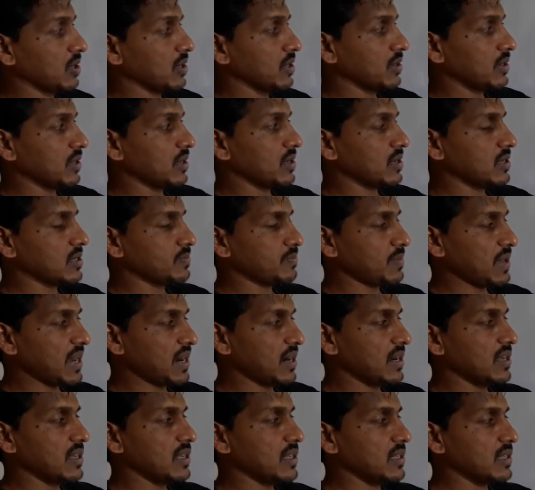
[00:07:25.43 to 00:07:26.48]
the
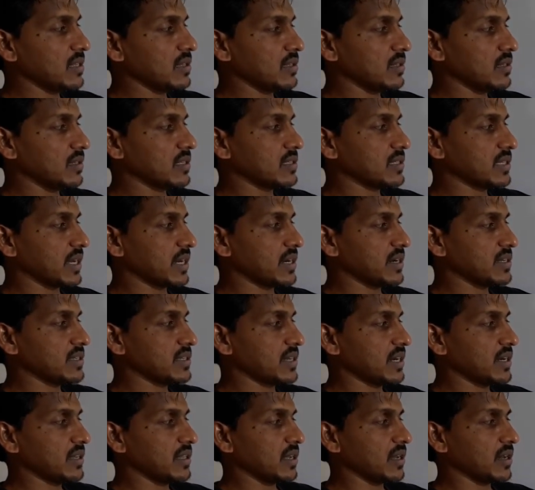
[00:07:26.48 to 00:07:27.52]
parallelly the secondary
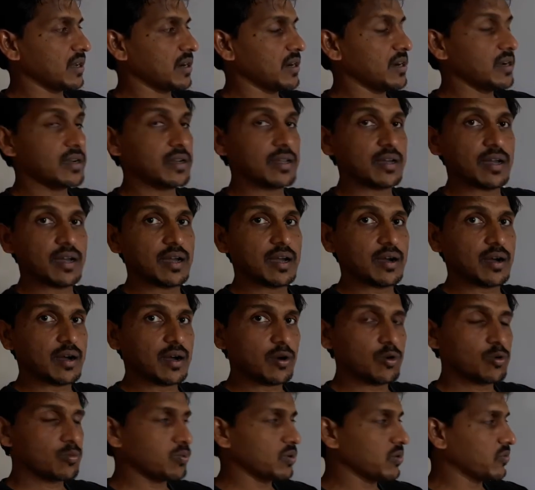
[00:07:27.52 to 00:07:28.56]
side, the current
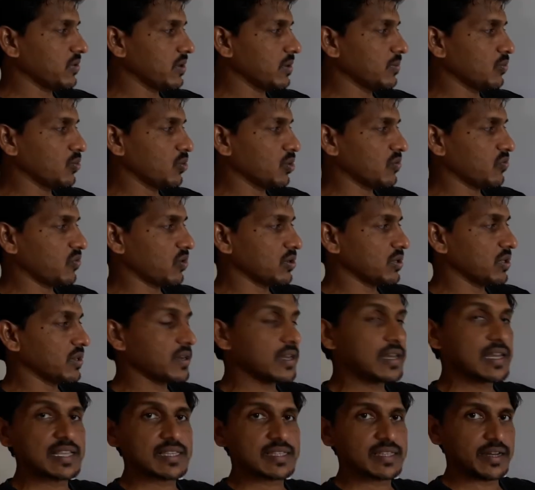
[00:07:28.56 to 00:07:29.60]
output will be more for the
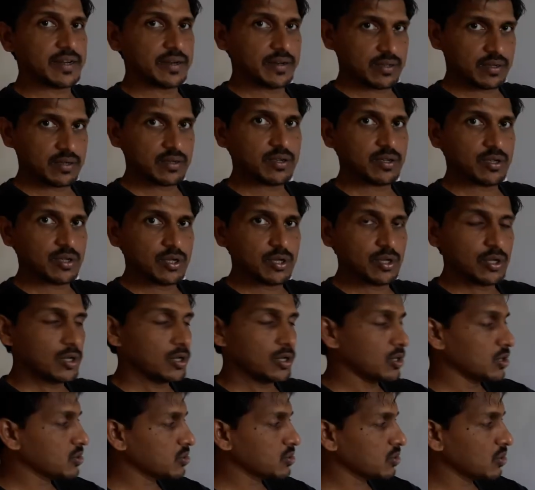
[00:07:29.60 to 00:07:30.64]
relay side.
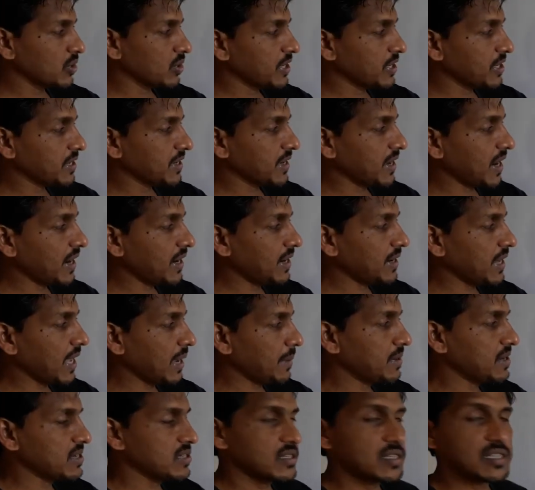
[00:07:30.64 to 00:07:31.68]
So it can
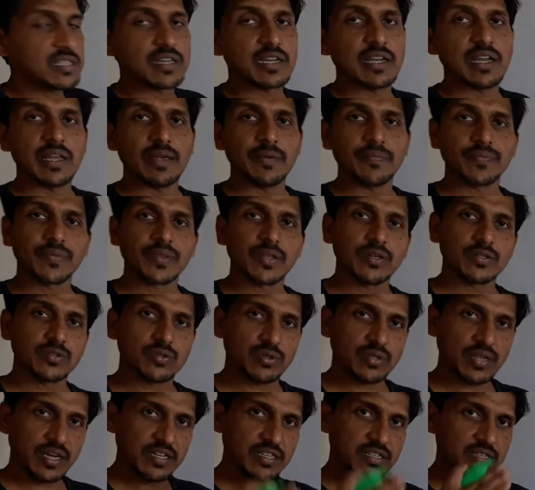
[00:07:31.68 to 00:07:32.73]
damage this relay. So
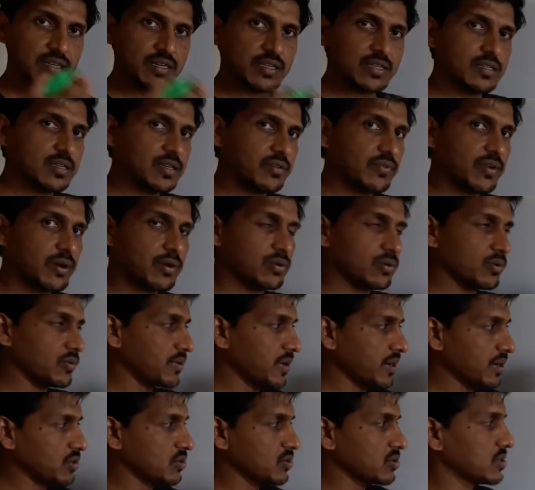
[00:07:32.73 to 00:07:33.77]
that is the reason we have to
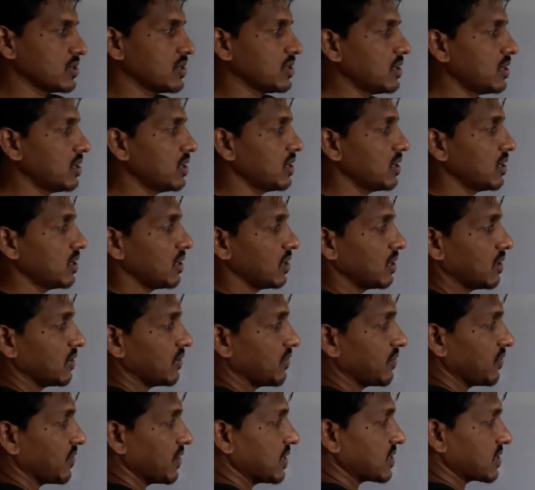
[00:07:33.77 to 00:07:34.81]
reduce the
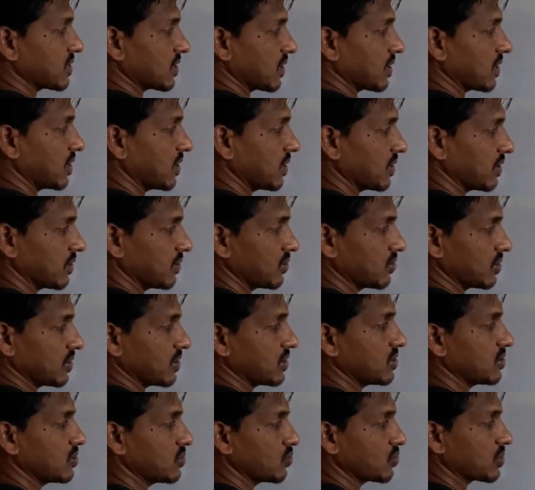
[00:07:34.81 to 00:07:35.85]
phase current,
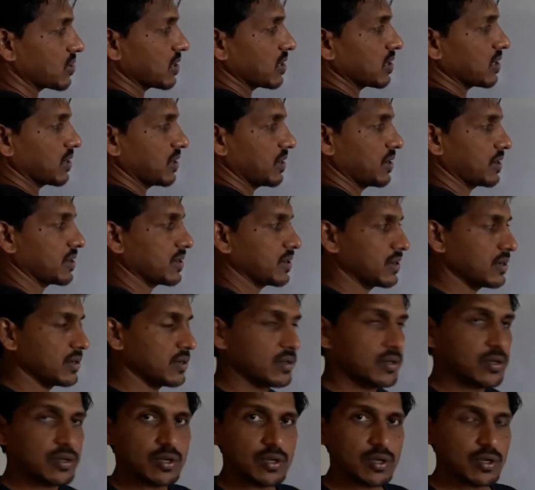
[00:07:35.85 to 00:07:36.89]
neutral current.
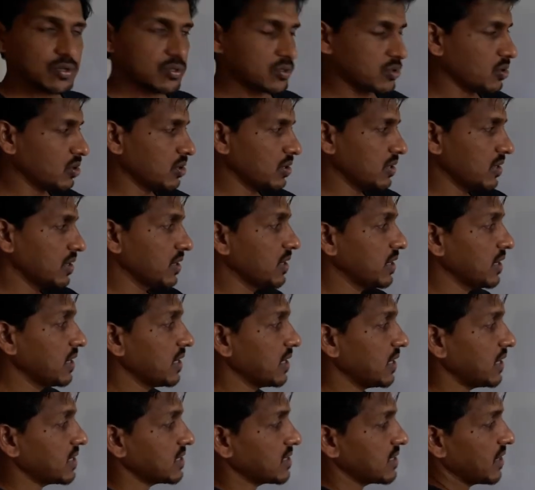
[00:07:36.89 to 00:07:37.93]
So
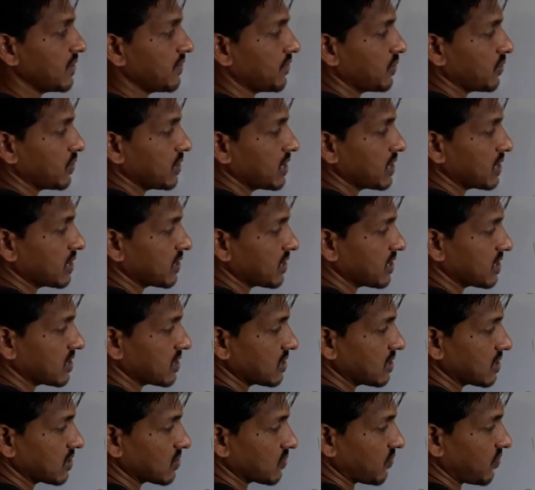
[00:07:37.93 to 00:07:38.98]
let's say if you increase
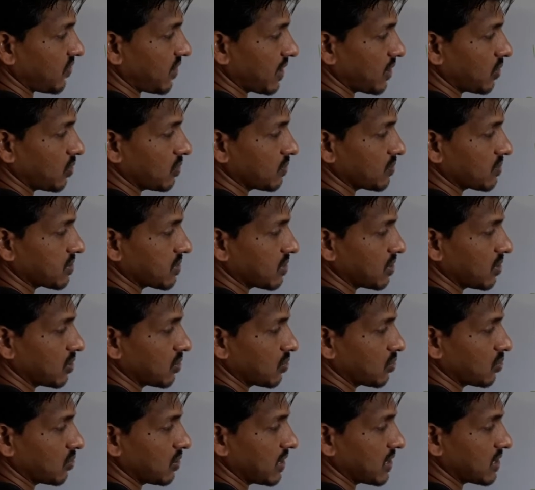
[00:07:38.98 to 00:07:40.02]
this 5 ohms
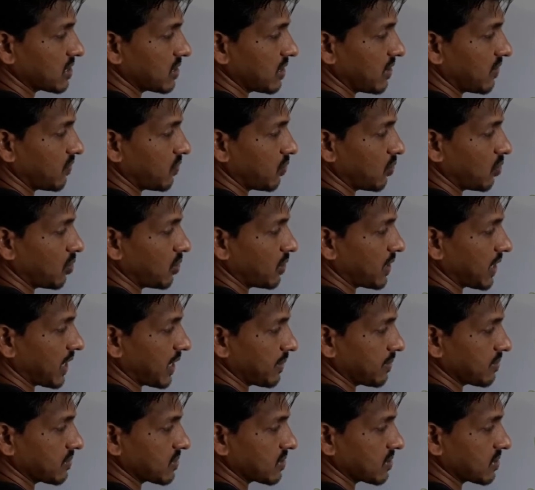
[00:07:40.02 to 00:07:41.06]
to, let's say, 4
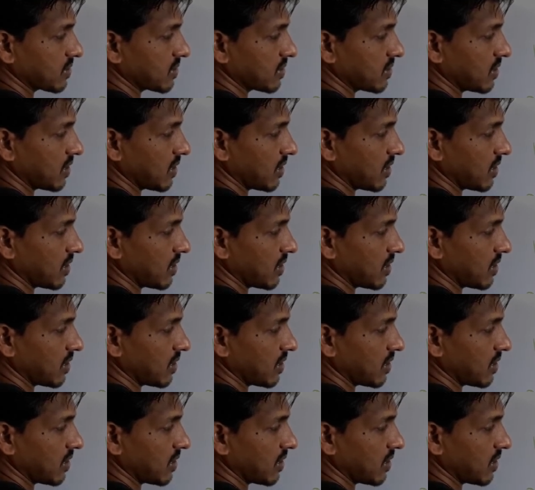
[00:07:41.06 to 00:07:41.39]
times,